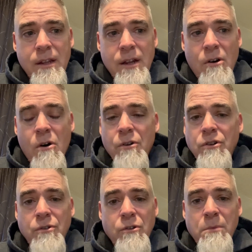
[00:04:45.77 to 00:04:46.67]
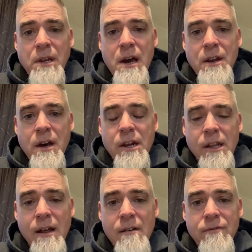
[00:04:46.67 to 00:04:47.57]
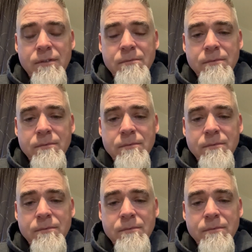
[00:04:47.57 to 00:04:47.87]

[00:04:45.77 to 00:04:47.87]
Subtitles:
Let all you do be done in love.